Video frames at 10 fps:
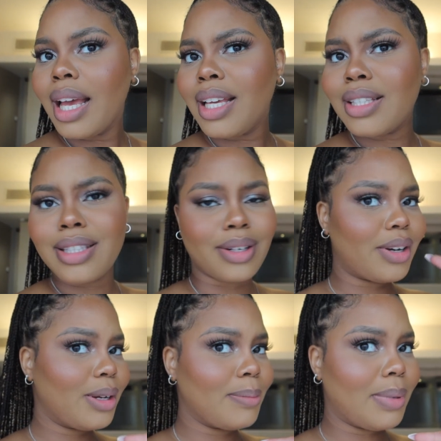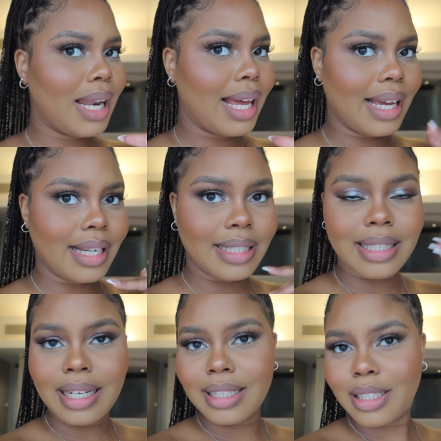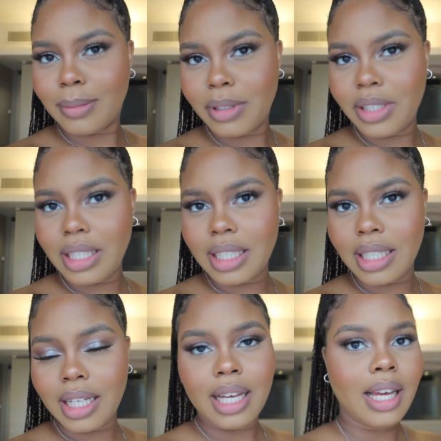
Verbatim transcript: Used the cream blush and a shimmery